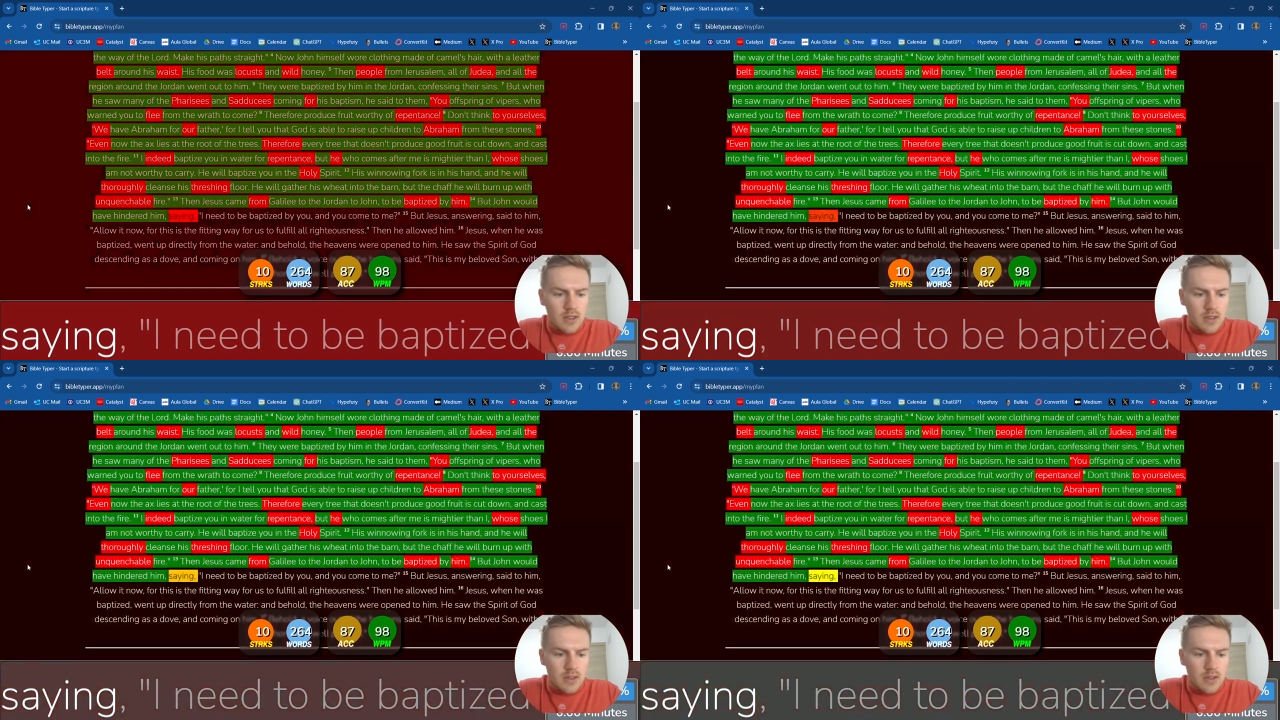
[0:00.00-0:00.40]

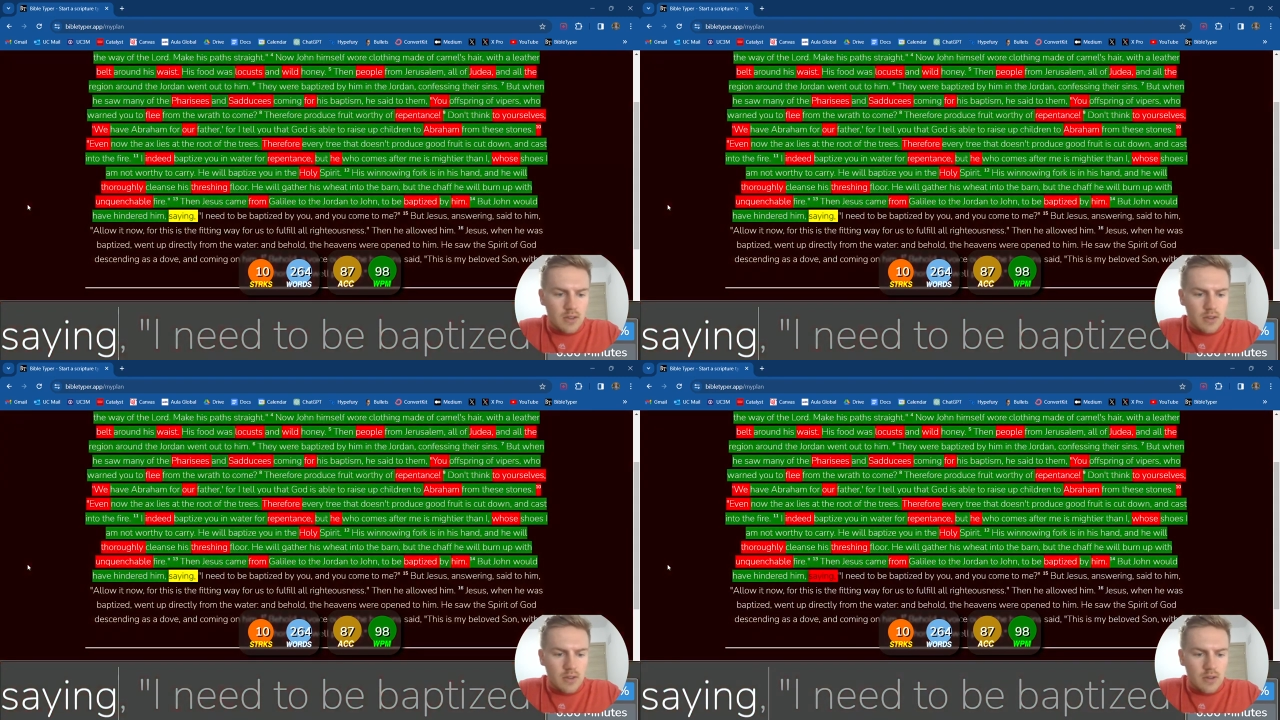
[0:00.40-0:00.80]

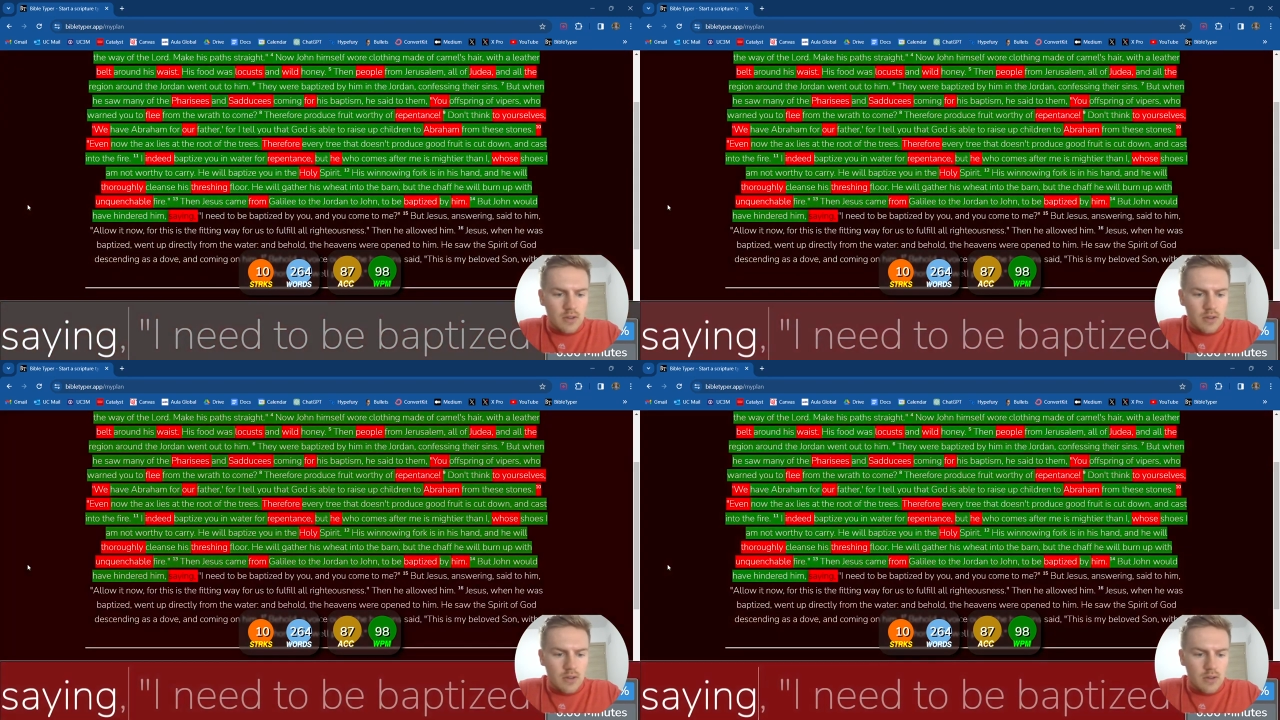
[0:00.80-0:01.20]

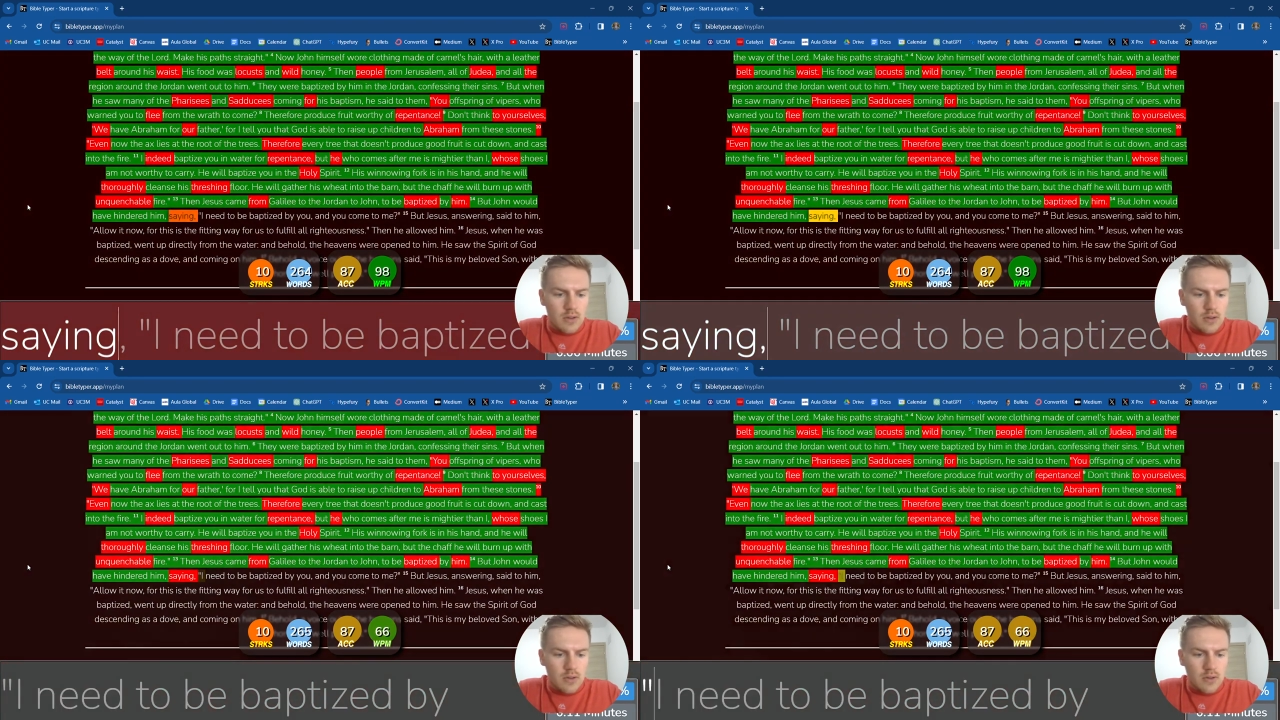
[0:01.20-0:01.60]

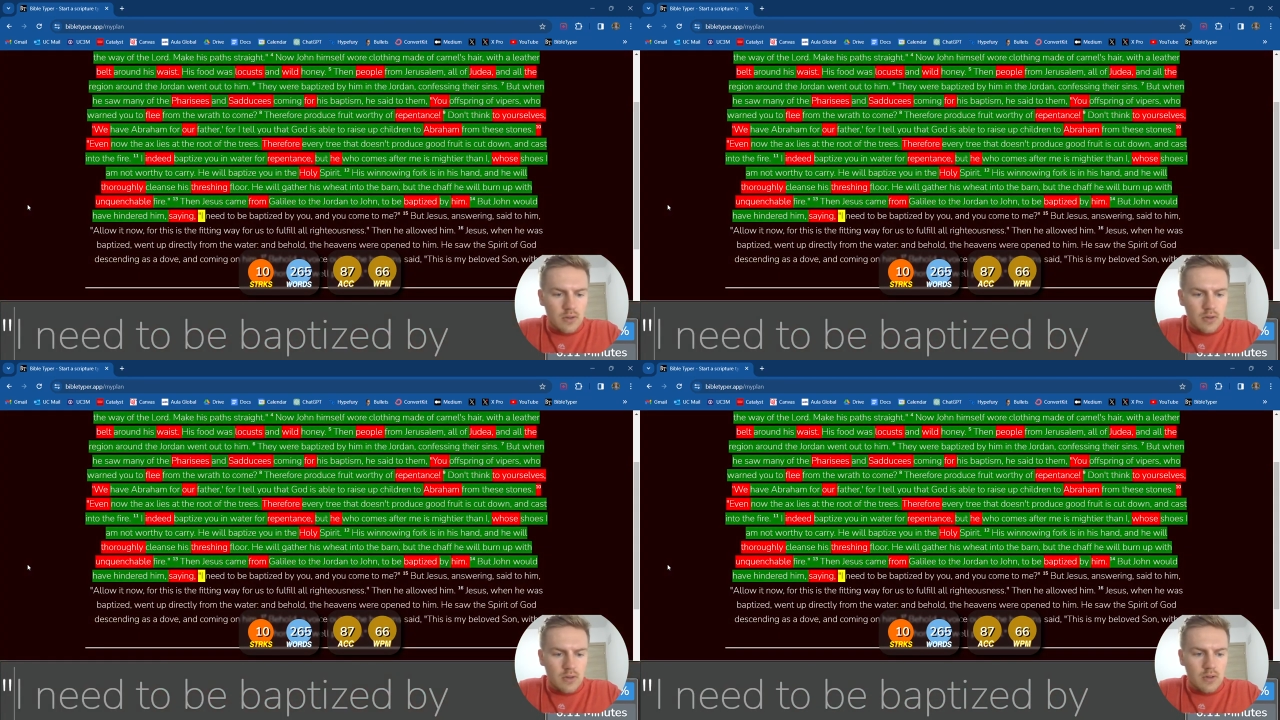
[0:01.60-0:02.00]

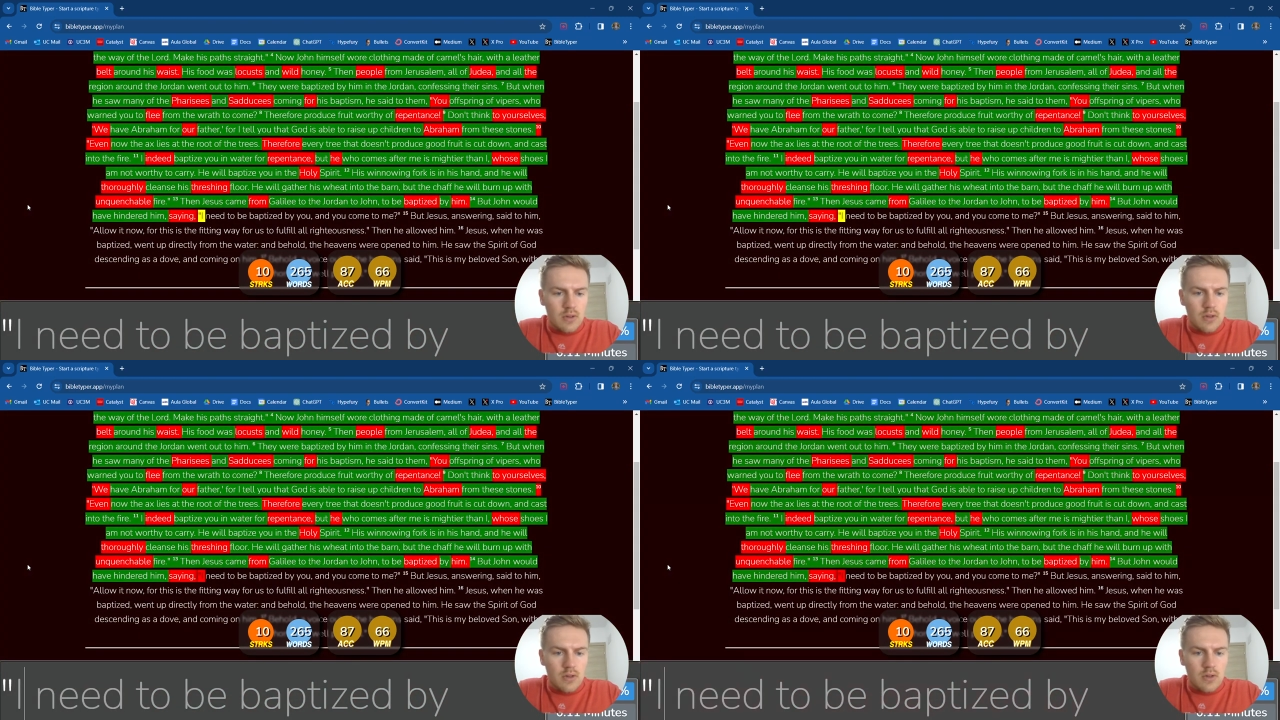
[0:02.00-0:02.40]

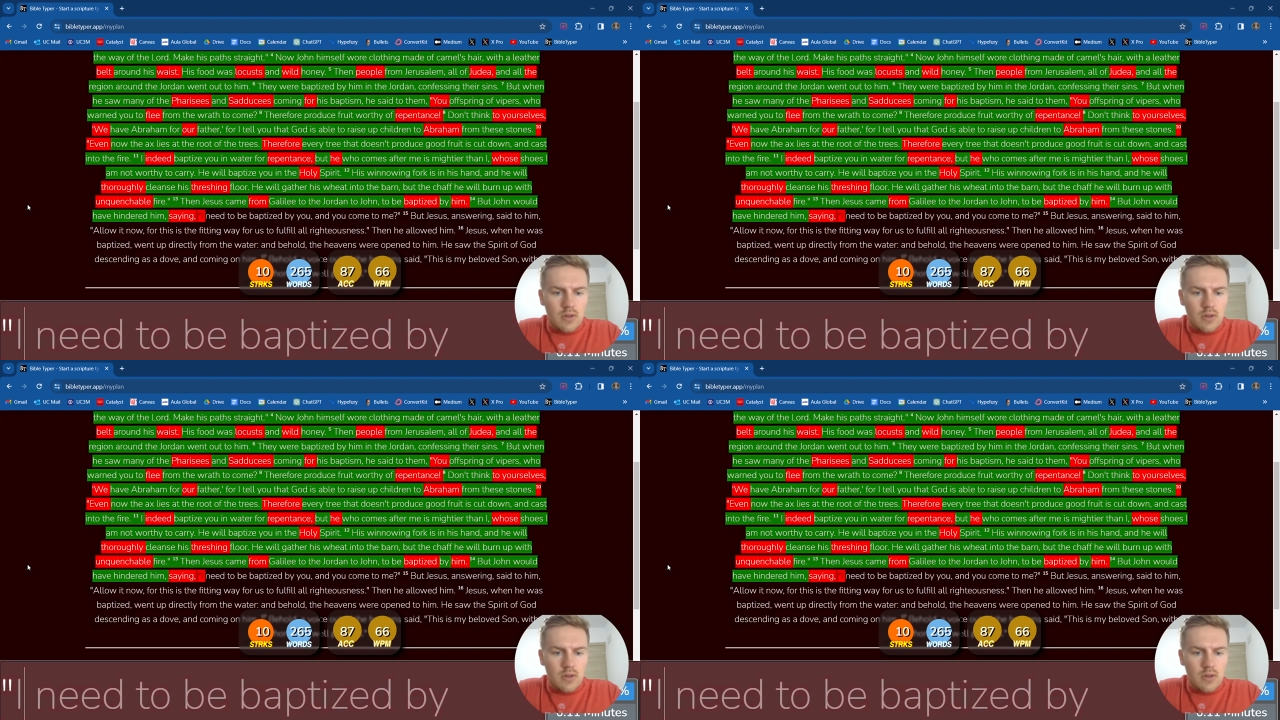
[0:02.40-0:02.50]
Nobody speaks.